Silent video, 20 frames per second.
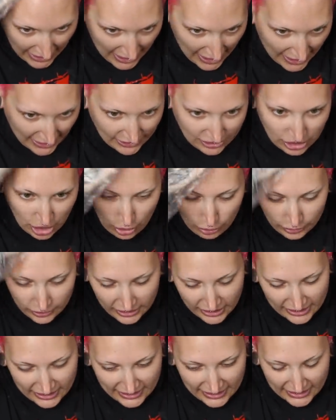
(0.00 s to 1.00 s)
I don't
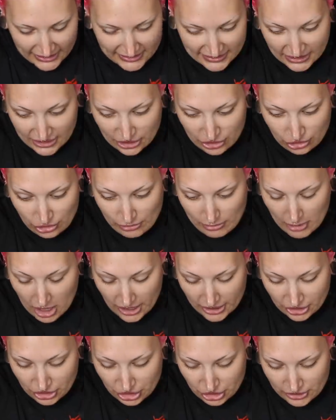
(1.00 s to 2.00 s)
really think it's gonna do
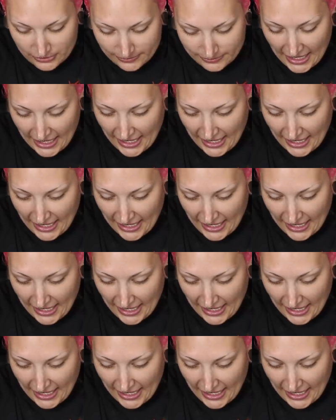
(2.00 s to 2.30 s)
much.